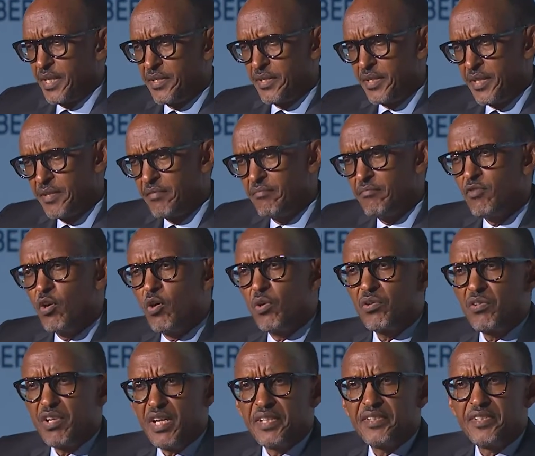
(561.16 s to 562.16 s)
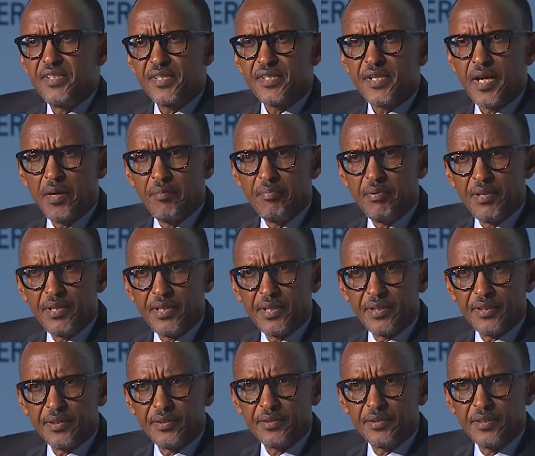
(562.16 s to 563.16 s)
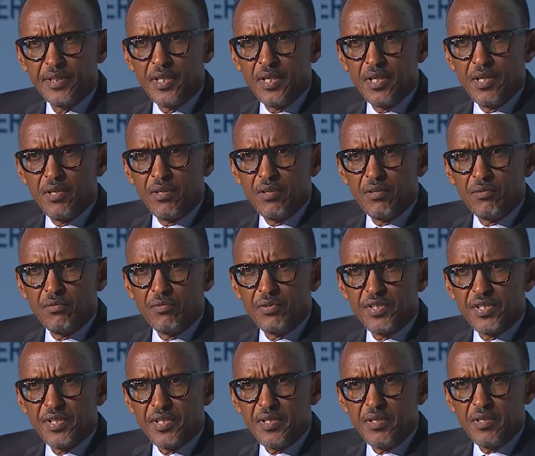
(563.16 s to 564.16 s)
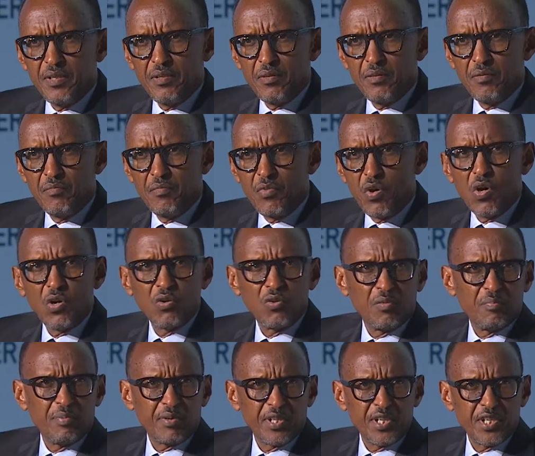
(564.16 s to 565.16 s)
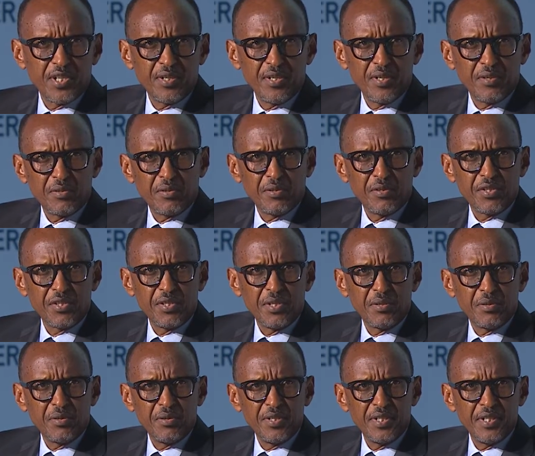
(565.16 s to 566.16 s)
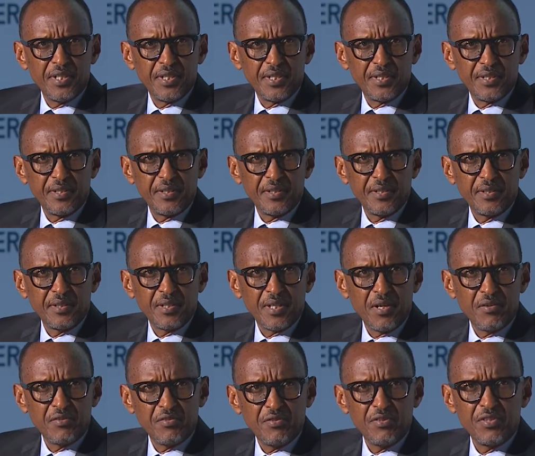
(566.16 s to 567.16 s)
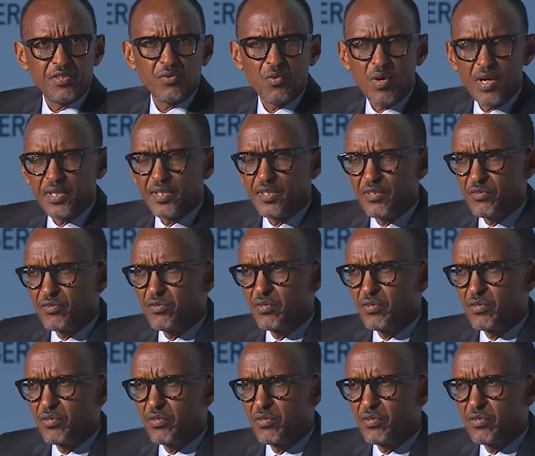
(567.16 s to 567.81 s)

And all that is happening. We see more cooperation across the continent, countries working